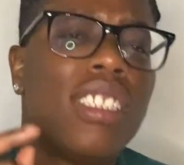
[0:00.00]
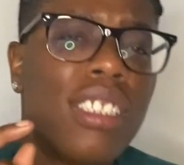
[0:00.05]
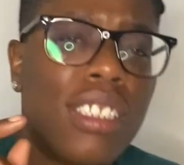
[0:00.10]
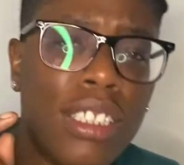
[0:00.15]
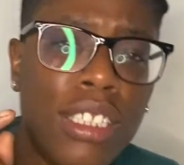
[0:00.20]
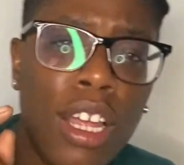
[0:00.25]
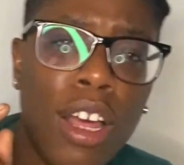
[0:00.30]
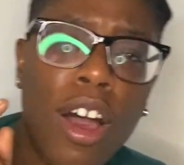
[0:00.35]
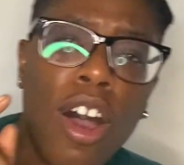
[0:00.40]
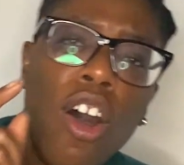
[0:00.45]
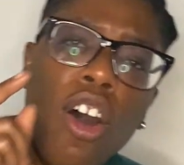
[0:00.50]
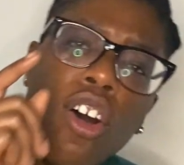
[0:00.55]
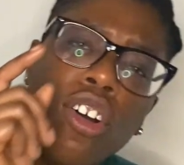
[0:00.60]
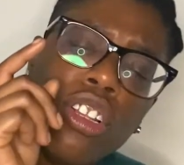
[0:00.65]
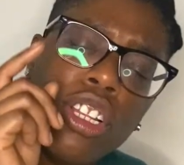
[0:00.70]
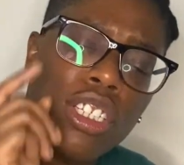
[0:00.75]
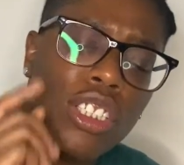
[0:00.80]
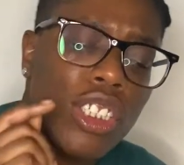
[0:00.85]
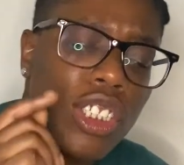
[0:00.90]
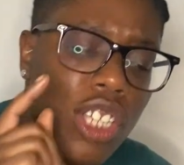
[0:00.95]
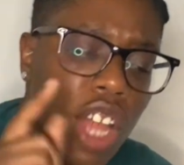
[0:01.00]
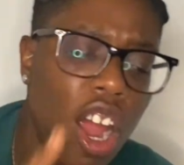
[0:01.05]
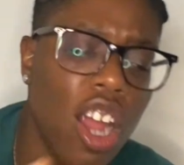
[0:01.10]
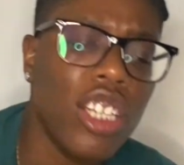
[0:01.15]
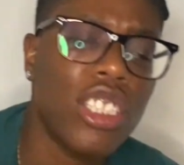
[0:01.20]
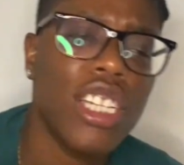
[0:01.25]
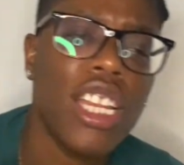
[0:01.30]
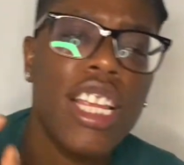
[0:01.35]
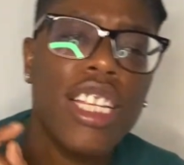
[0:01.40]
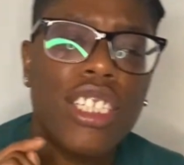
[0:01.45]
The
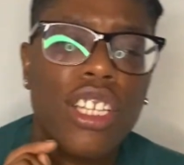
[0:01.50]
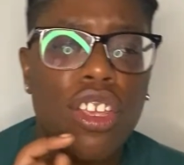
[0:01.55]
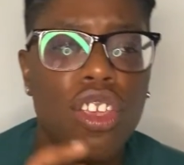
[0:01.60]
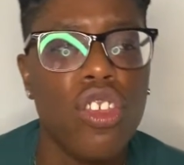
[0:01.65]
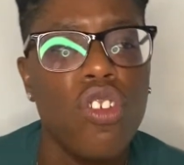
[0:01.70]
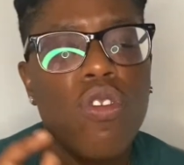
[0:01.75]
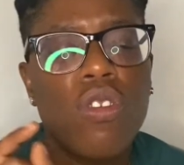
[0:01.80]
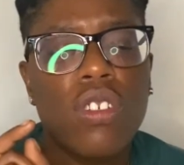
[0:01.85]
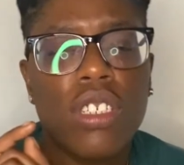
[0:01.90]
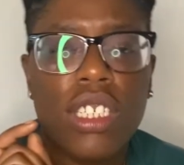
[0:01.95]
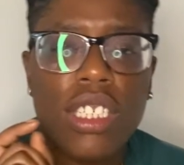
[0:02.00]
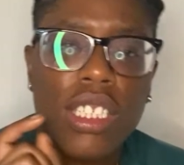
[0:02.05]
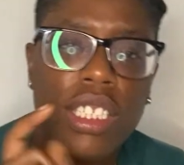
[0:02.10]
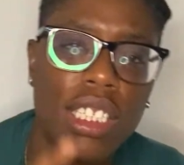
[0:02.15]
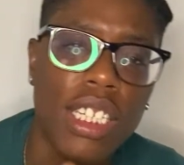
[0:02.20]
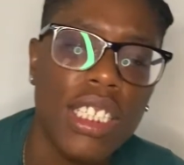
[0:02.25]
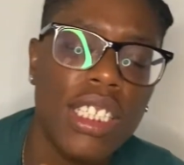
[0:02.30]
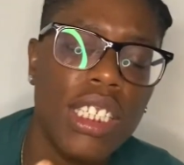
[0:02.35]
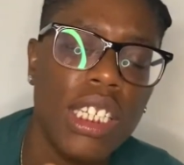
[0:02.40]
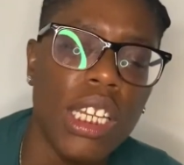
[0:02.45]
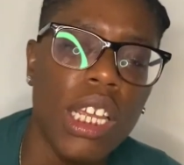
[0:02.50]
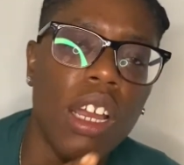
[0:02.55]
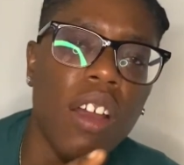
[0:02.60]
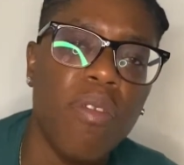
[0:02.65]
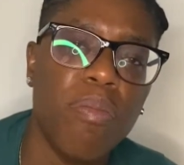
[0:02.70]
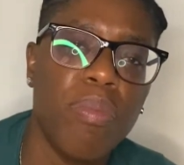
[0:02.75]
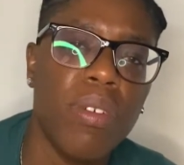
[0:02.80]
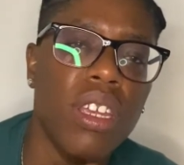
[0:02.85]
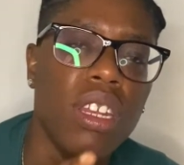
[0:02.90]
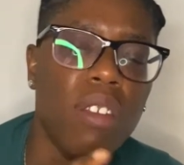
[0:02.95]
sergeant is accusing Sissy
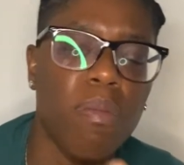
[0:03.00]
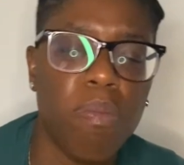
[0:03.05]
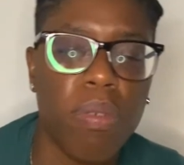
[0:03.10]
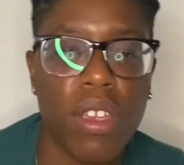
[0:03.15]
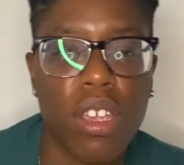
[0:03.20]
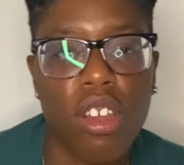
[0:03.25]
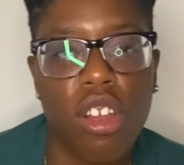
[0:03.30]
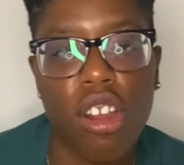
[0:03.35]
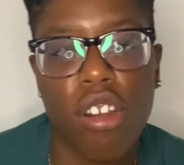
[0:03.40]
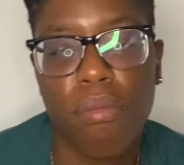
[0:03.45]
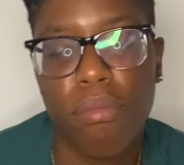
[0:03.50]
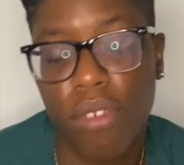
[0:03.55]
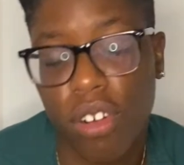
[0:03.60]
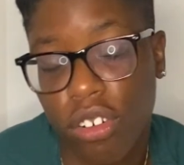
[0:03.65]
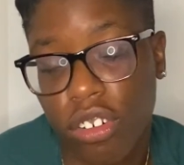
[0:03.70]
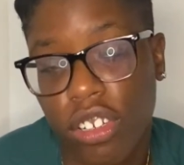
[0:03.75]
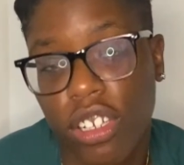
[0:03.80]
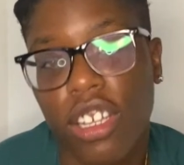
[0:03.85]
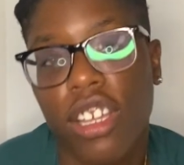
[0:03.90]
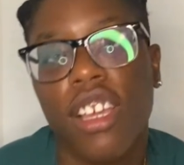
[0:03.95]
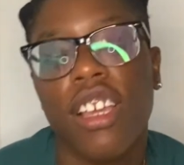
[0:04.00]
of being a Pink Heart murderer.